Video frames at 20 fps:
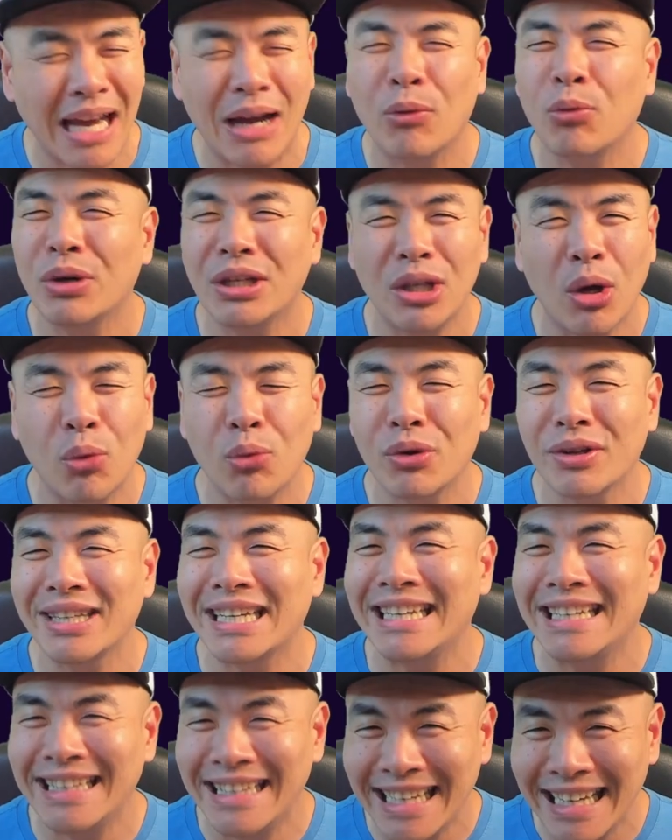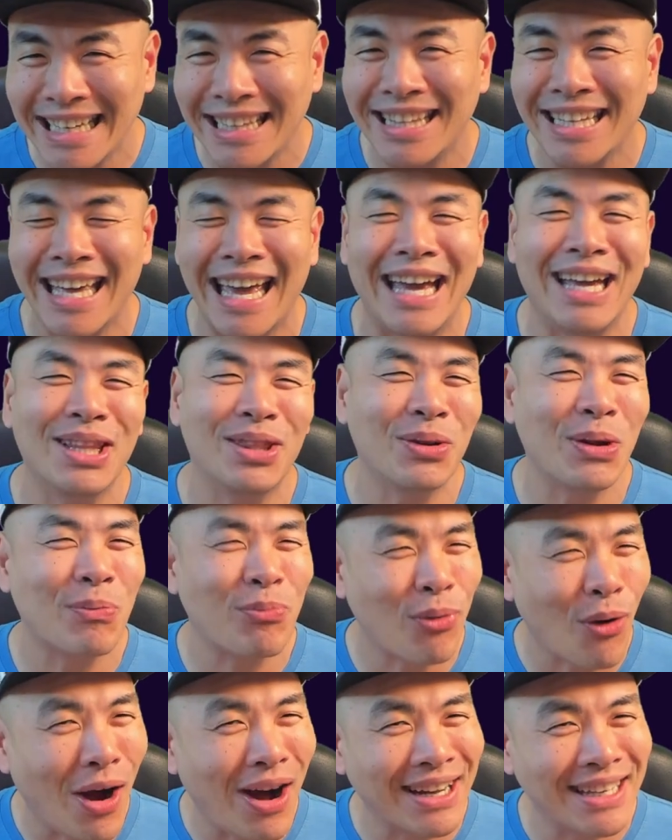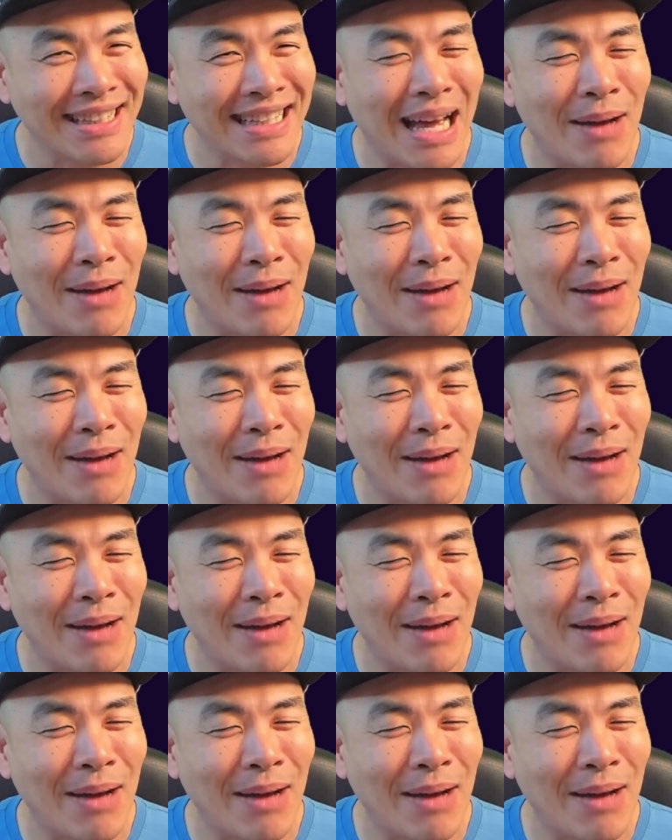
and we don't really need the A3 proccing